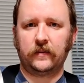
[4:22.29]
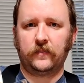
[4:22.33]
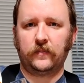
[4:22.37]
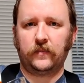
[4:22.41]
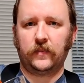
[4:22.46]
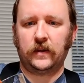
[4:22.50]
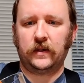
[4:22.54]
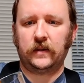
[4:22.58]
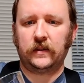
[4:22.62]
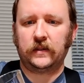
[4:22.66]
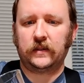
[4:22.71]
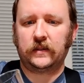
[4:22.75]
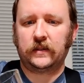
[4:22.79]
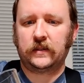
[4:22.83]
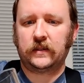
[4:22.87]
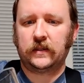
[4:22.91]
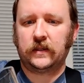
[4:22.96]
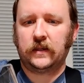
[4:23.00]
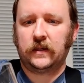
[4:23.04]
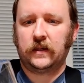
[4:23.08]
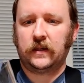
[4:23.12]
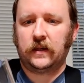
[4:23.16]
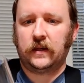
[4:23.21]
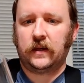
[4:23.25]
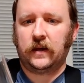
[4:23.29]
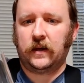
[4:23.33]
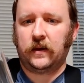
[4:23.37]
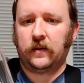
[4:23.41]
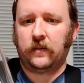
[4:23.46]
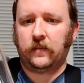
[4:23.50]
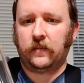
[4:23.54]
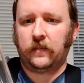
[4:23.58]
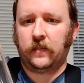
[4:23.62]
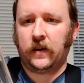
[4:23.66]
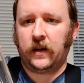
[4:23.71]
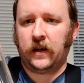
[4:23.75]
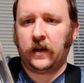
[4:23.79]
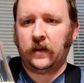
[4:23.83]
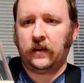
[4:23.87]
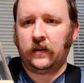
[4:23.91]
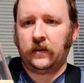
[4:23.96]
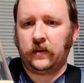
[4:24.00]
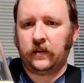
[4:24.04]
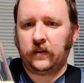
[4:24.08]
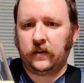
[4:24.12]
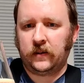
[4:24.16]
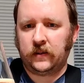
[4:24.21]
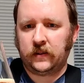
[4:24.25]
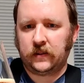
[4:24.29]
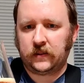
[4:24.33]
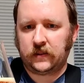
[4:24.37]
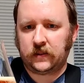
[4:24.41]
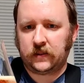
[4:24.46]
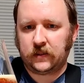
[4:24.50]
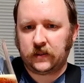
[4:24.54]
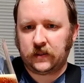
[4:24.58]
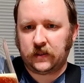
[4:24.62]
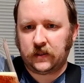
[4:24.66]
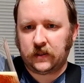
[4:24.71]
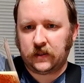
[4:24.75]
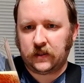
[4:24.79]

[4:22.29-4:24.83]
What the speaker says: malts, and my goodness,